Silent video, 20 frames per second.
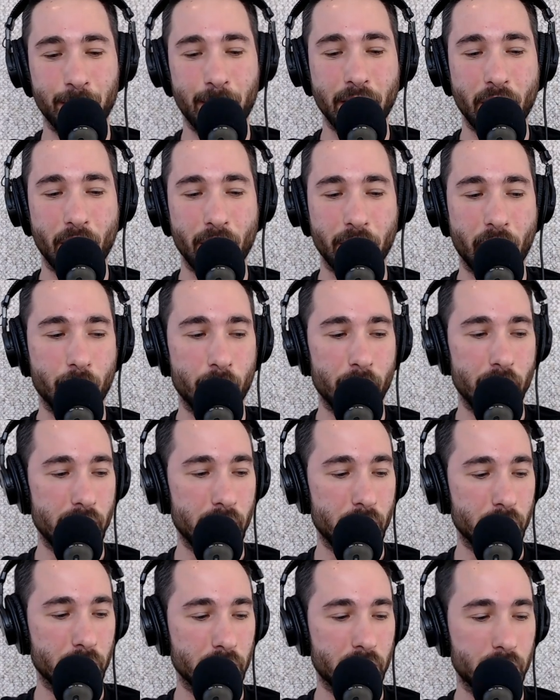What's been going on
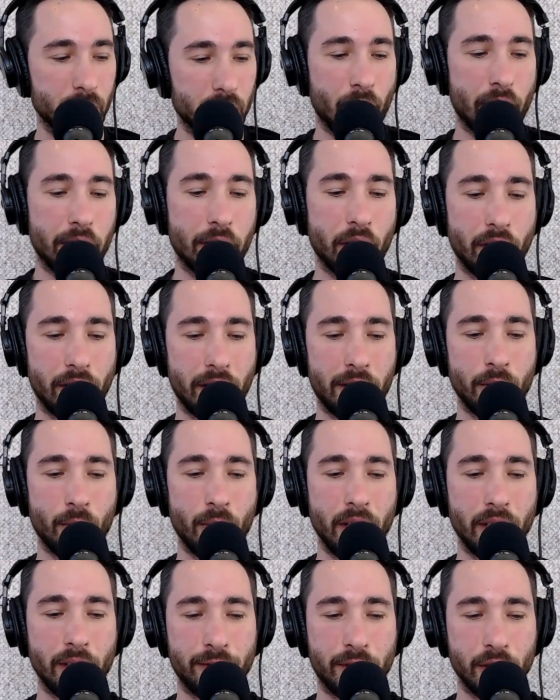with you? What's what's going on
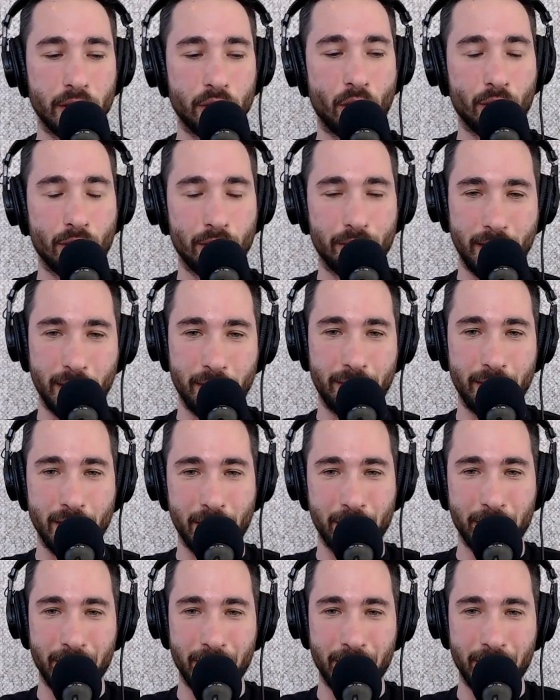in the world of photography for